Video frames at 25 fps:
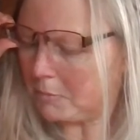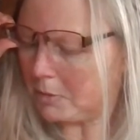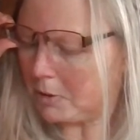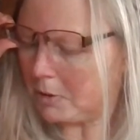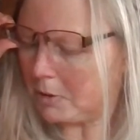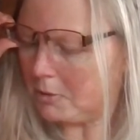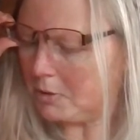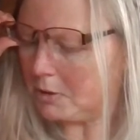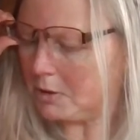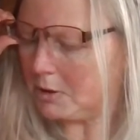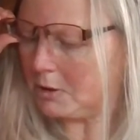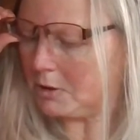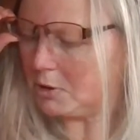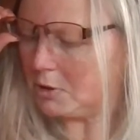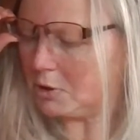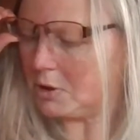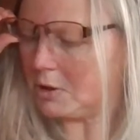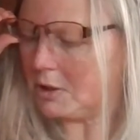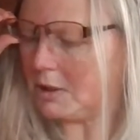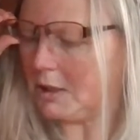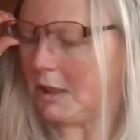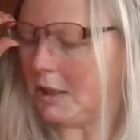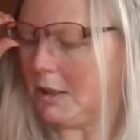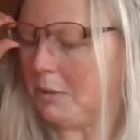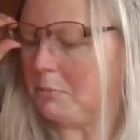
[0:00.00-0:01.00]
postage
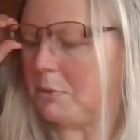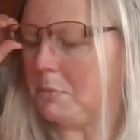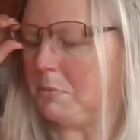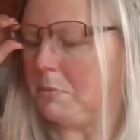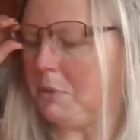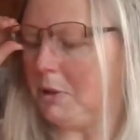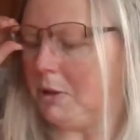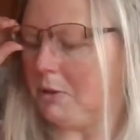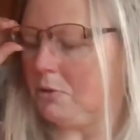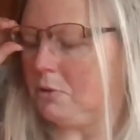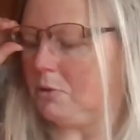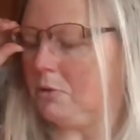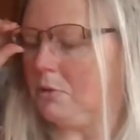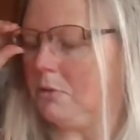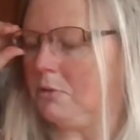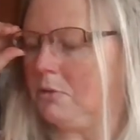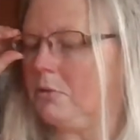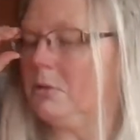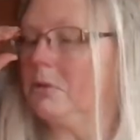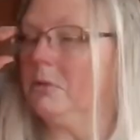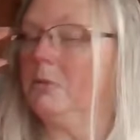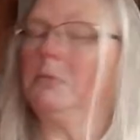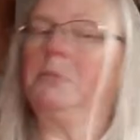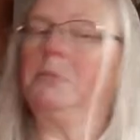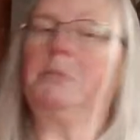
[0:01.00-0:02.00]
stamps
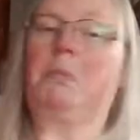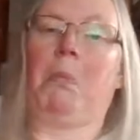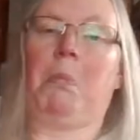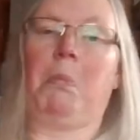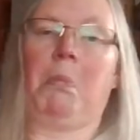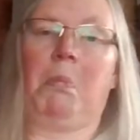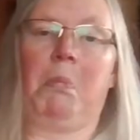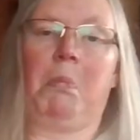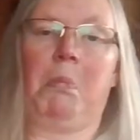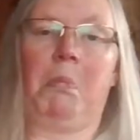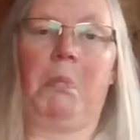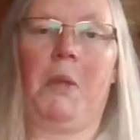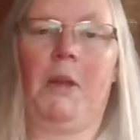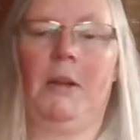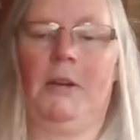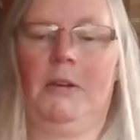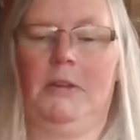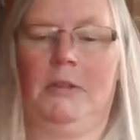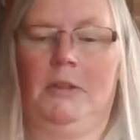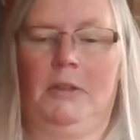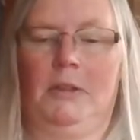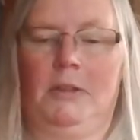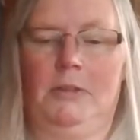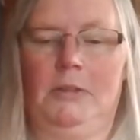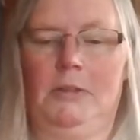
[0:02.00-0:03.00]
pictorial.
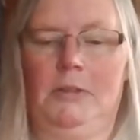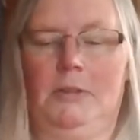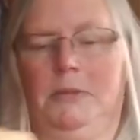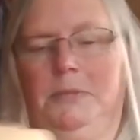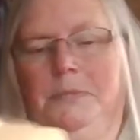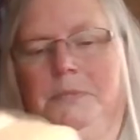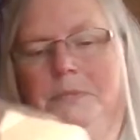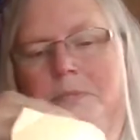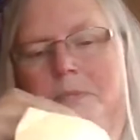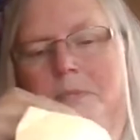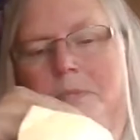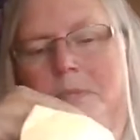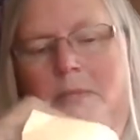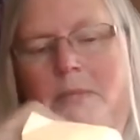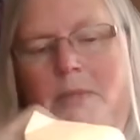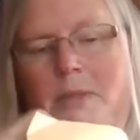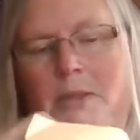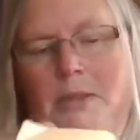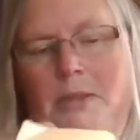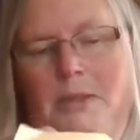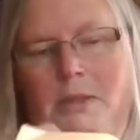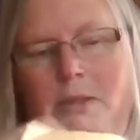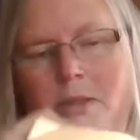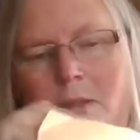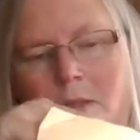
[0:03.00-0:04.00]

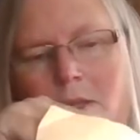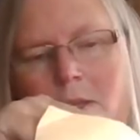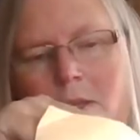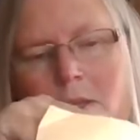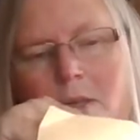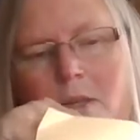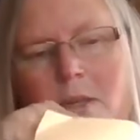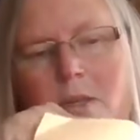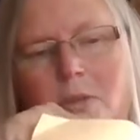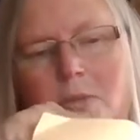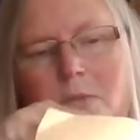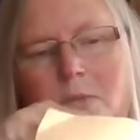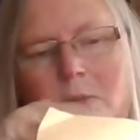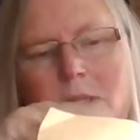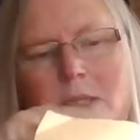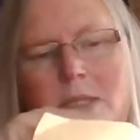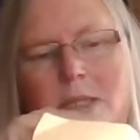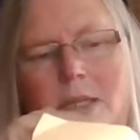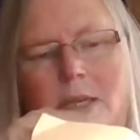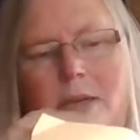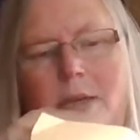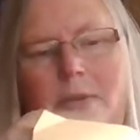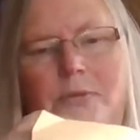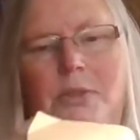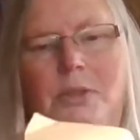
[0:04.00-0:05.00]
I always
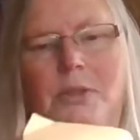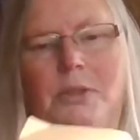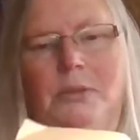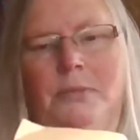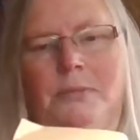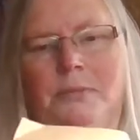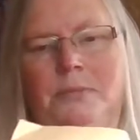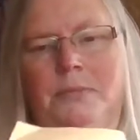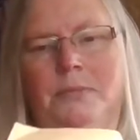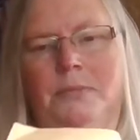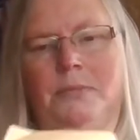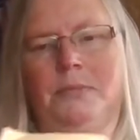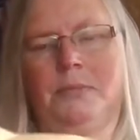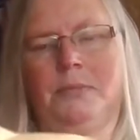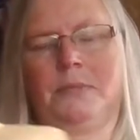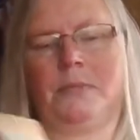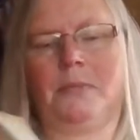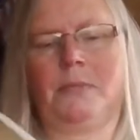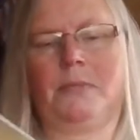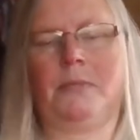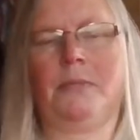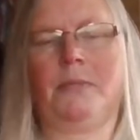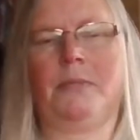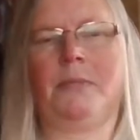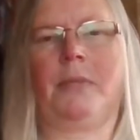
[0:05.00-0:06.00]
loved
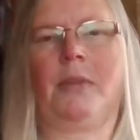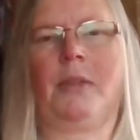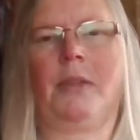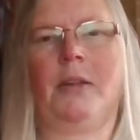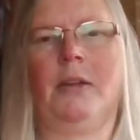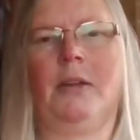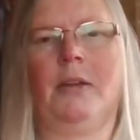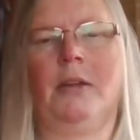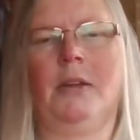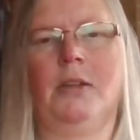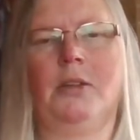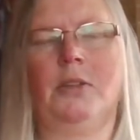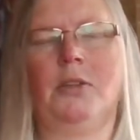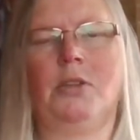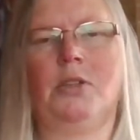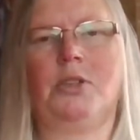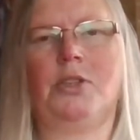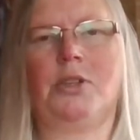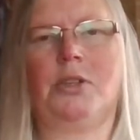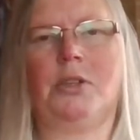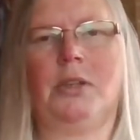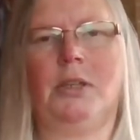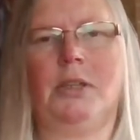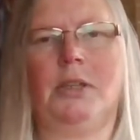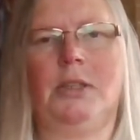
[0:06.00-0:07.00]
the
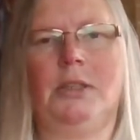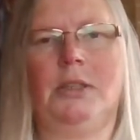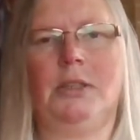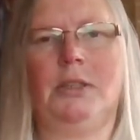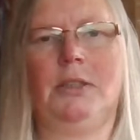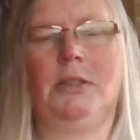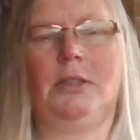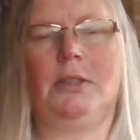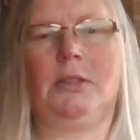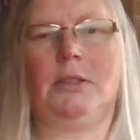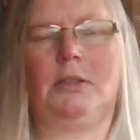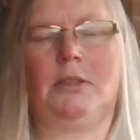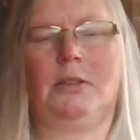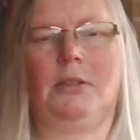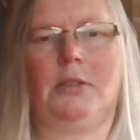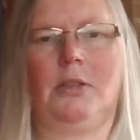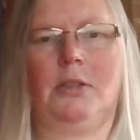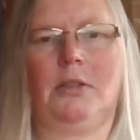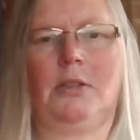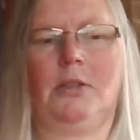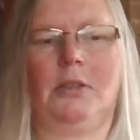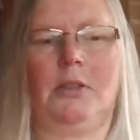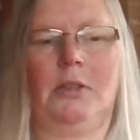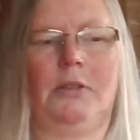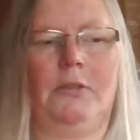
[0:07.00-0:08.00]
Chinese
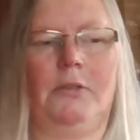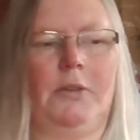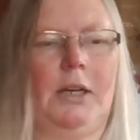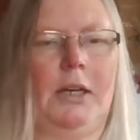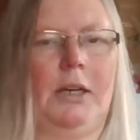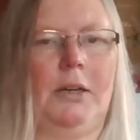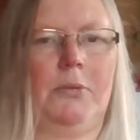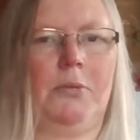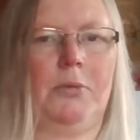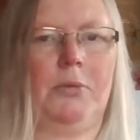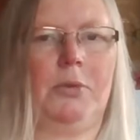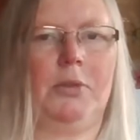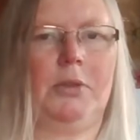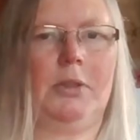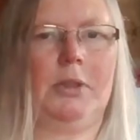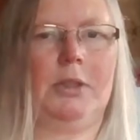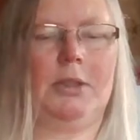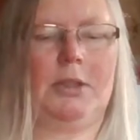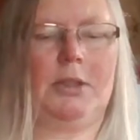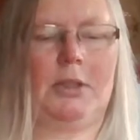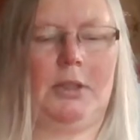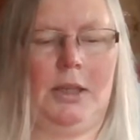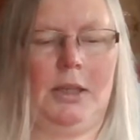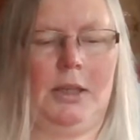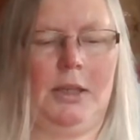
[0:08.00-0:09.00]
kind of artwork
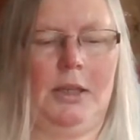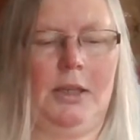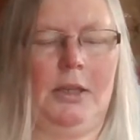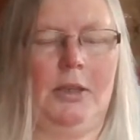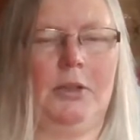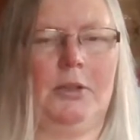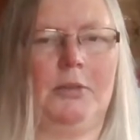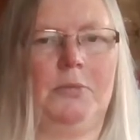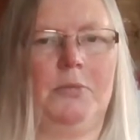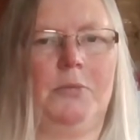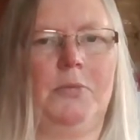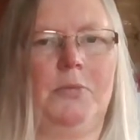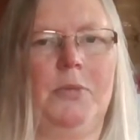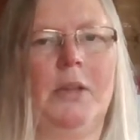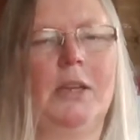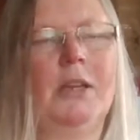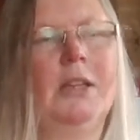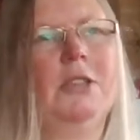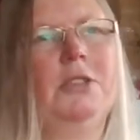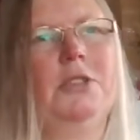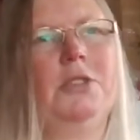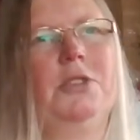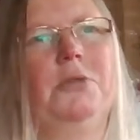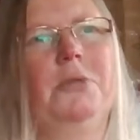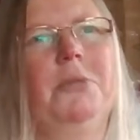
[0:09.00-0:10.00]
as a kid.
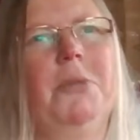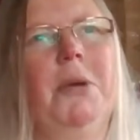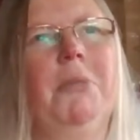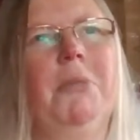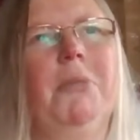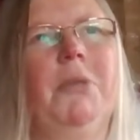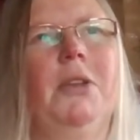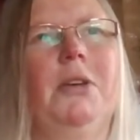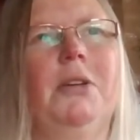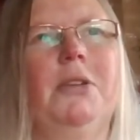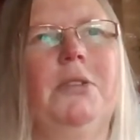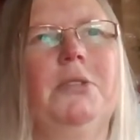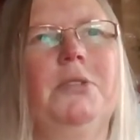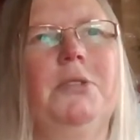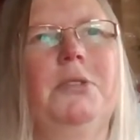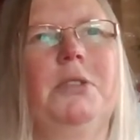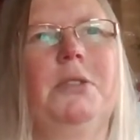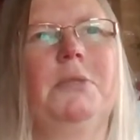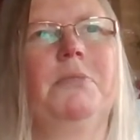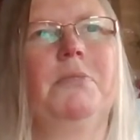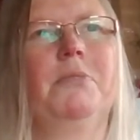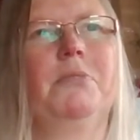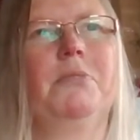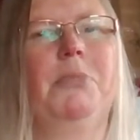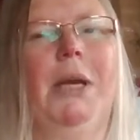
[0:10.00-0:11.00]
Do you remember those
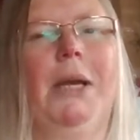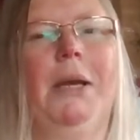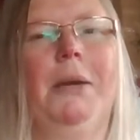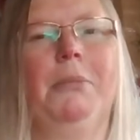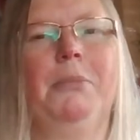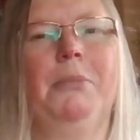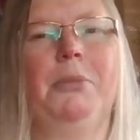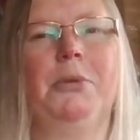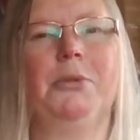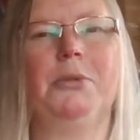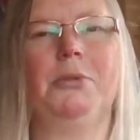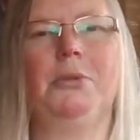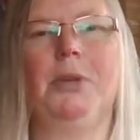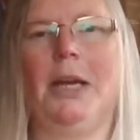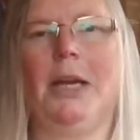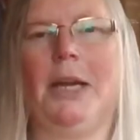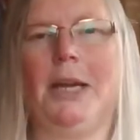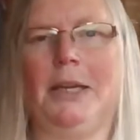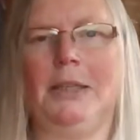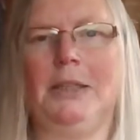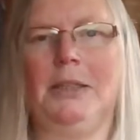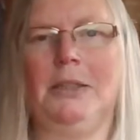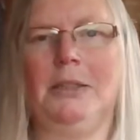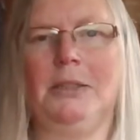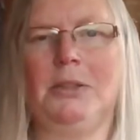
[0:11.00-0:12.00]
bamboo
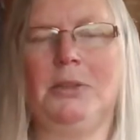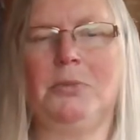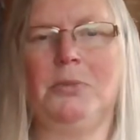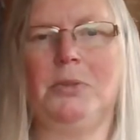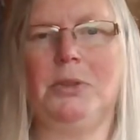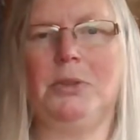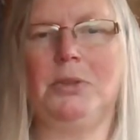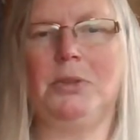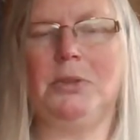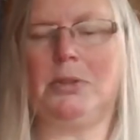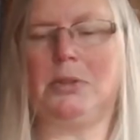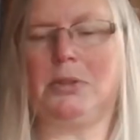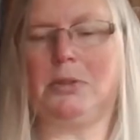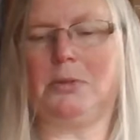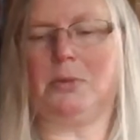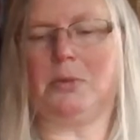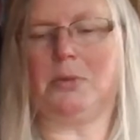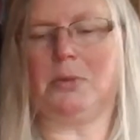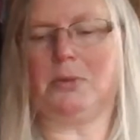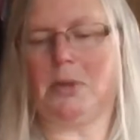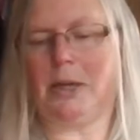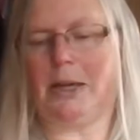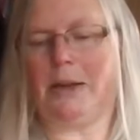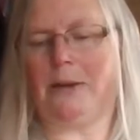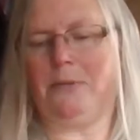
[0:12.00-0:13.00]
hangings we used to
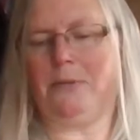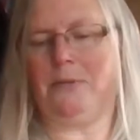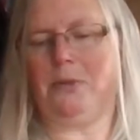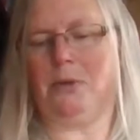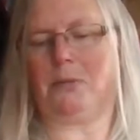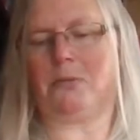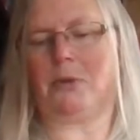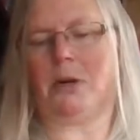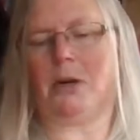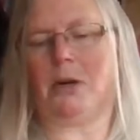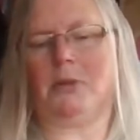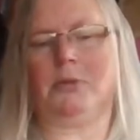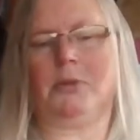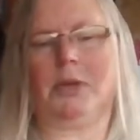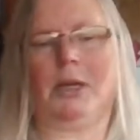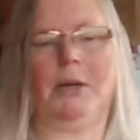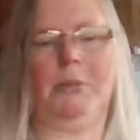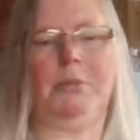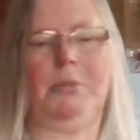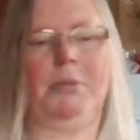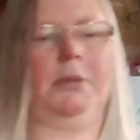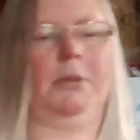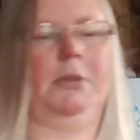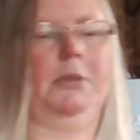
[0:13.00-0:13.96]
all have that rolled up?